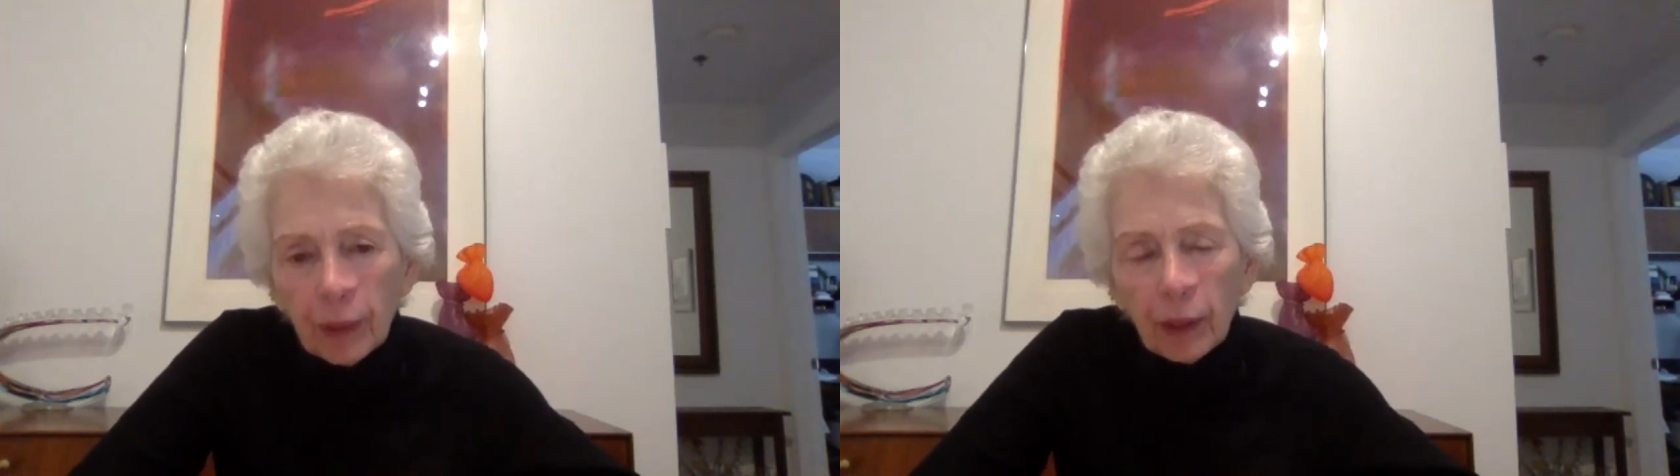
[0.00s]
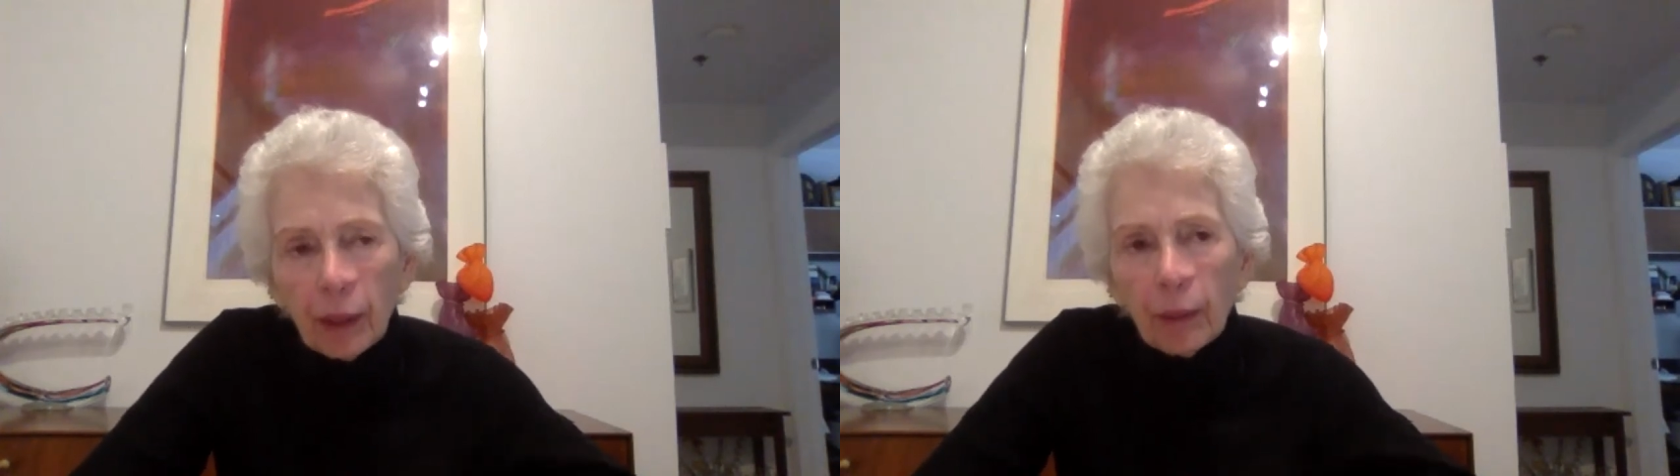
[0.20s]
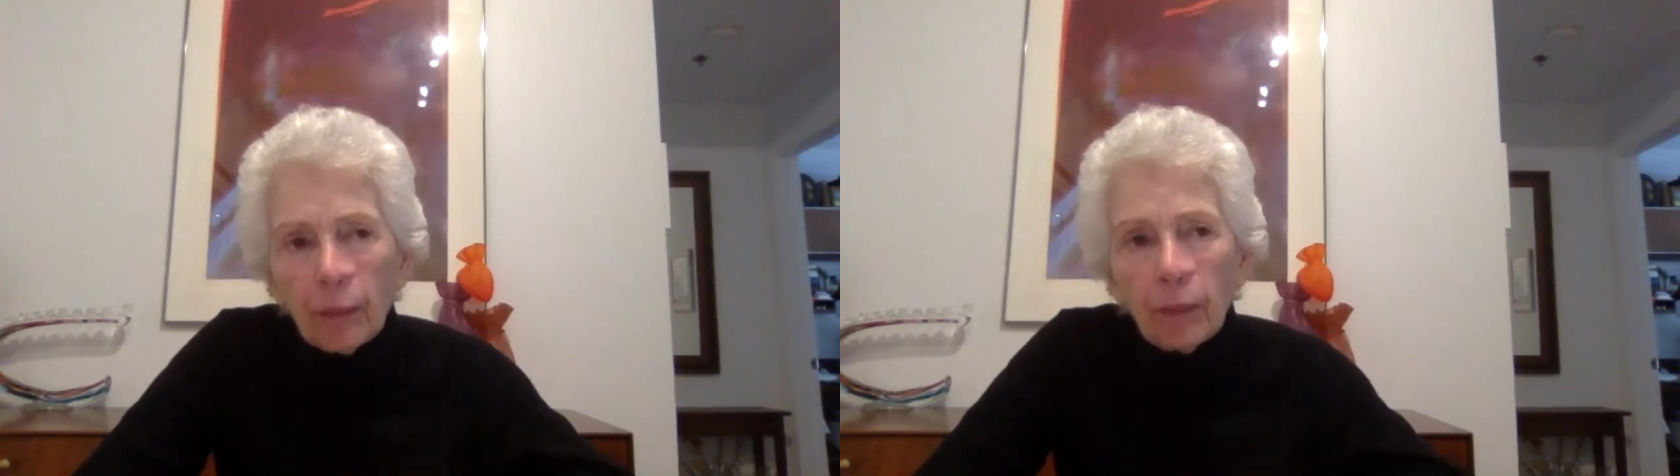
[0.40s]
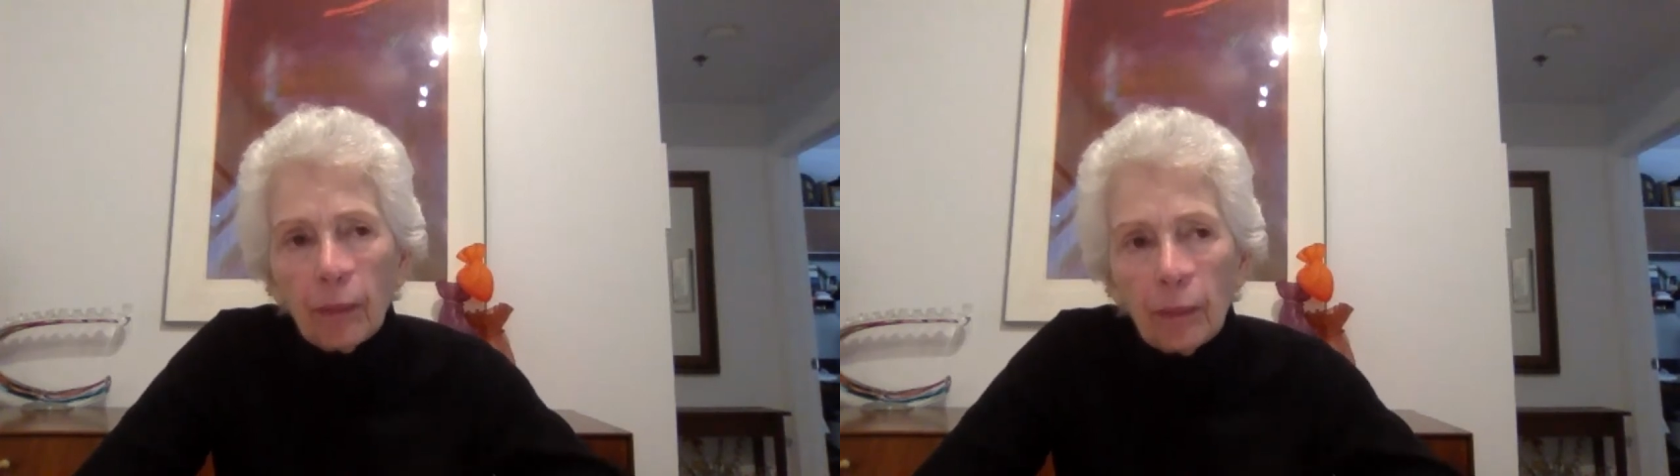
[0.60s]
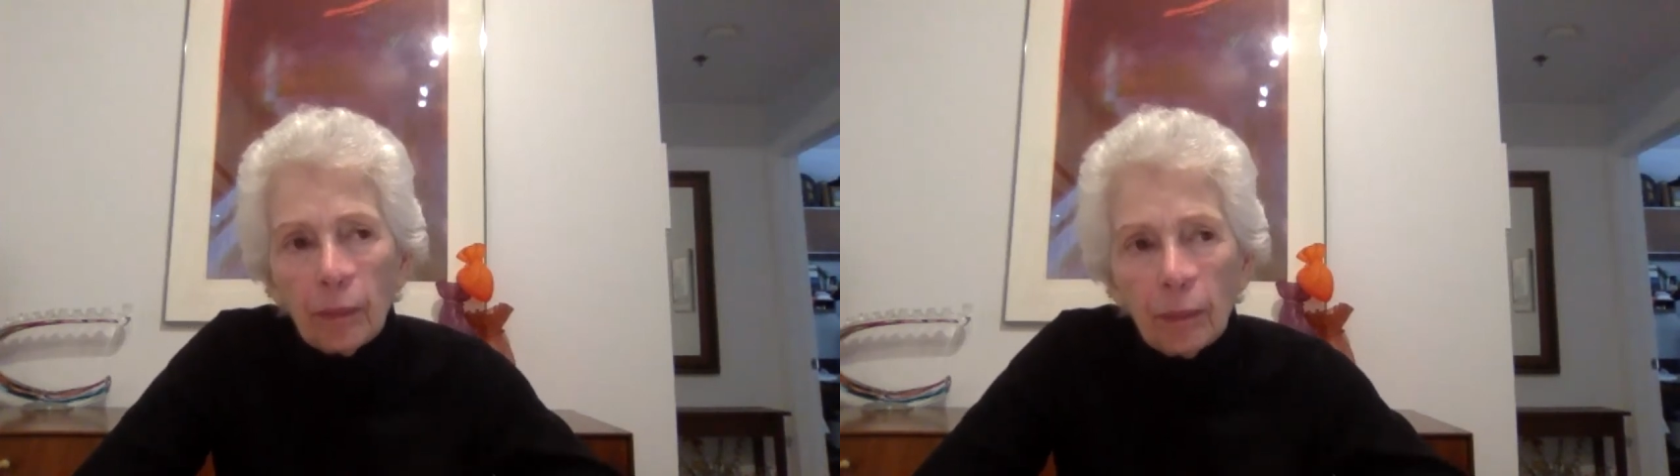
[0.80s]
um,
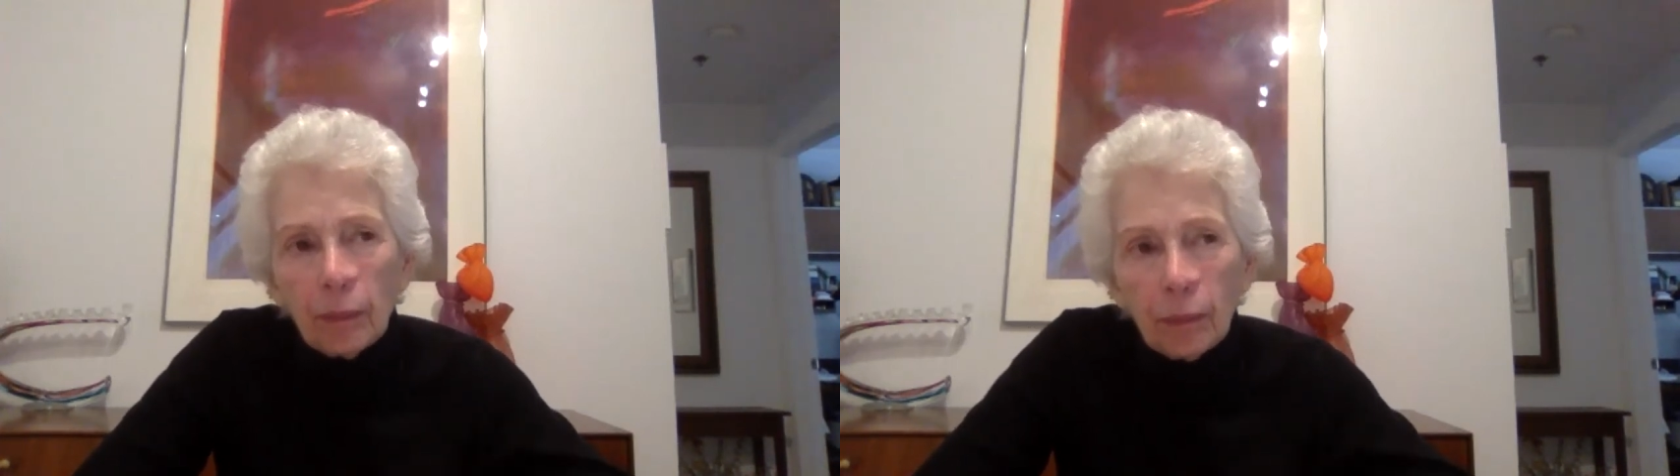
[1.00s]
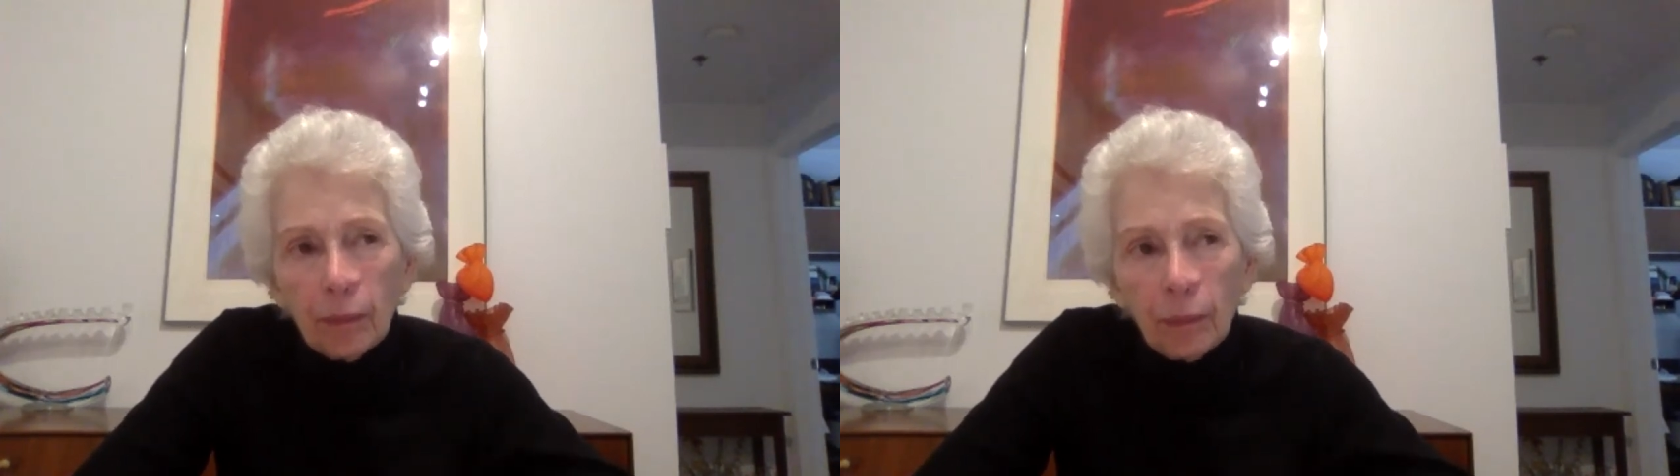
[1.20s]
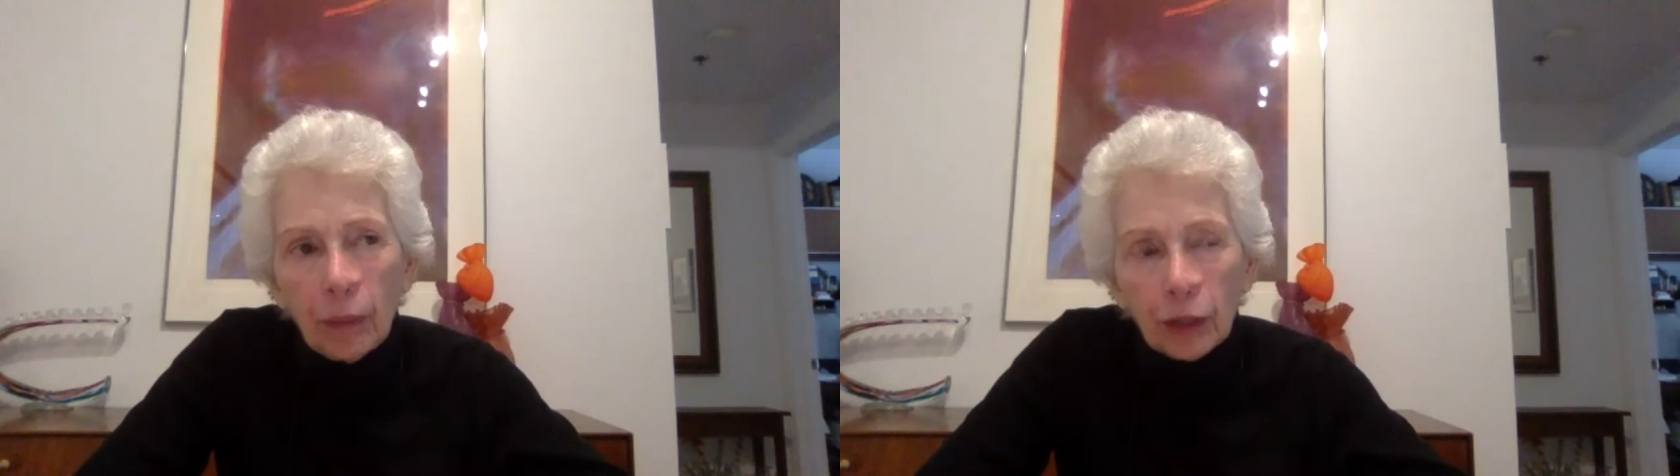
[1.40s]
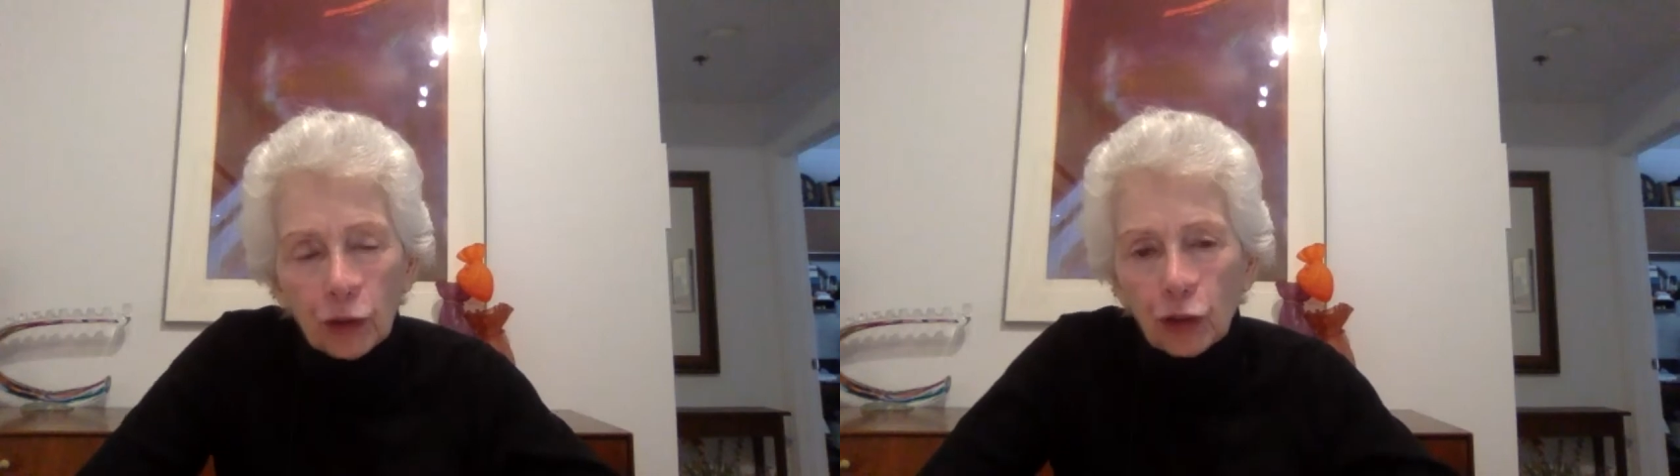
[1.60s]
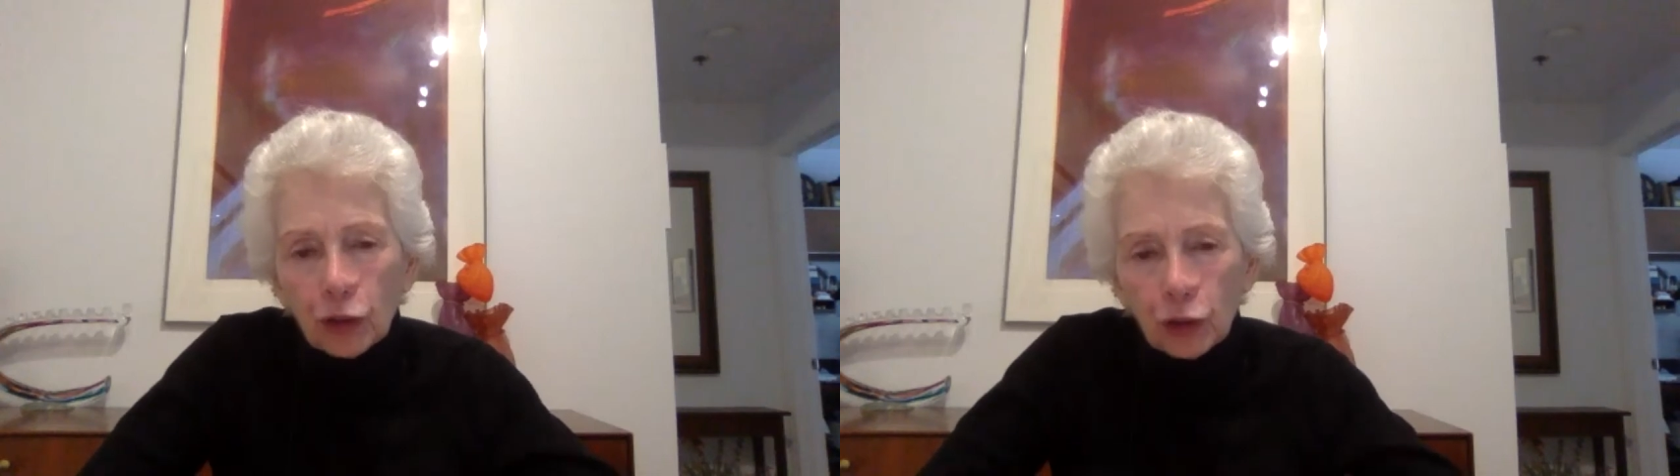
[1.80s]

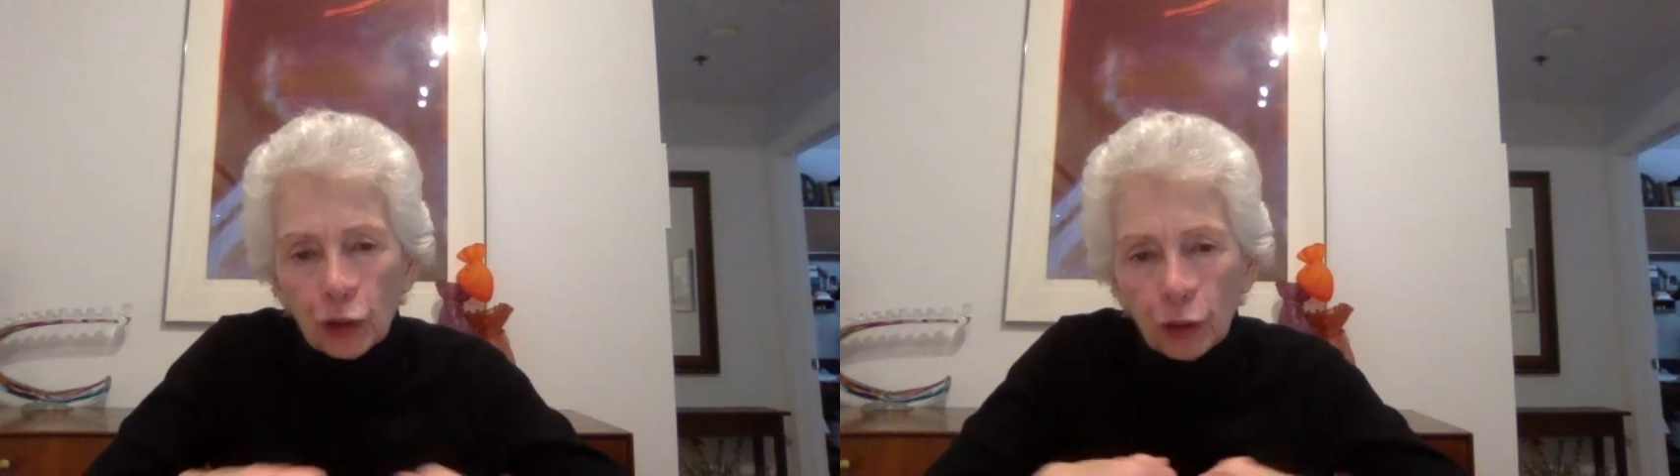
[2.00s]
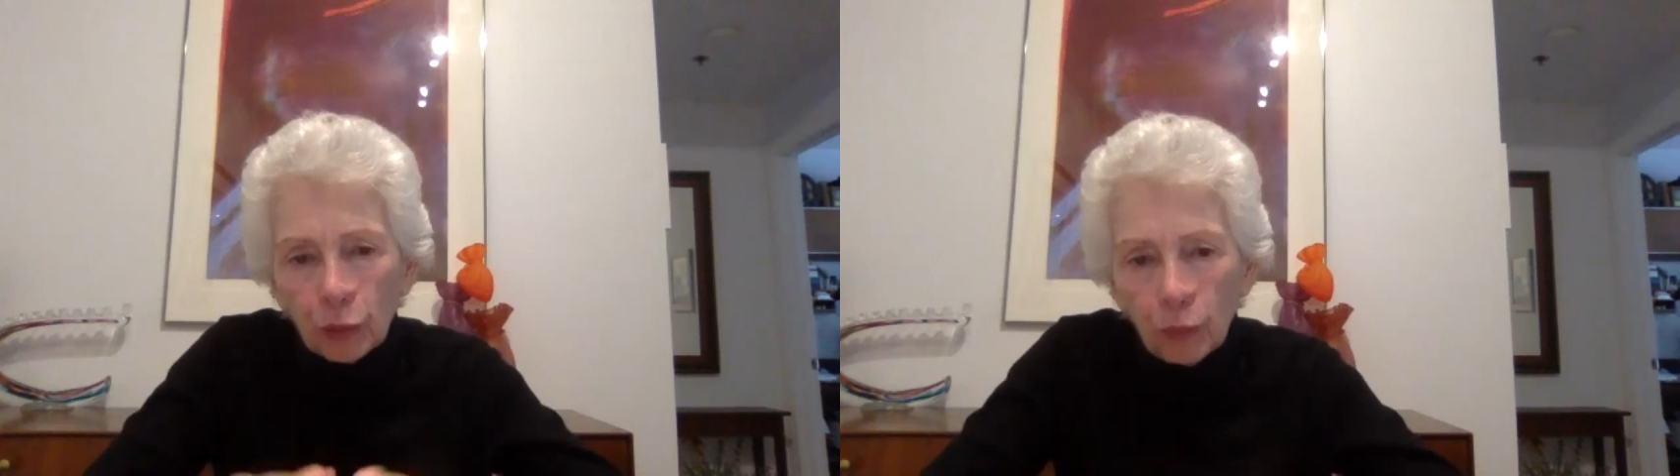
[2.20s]
much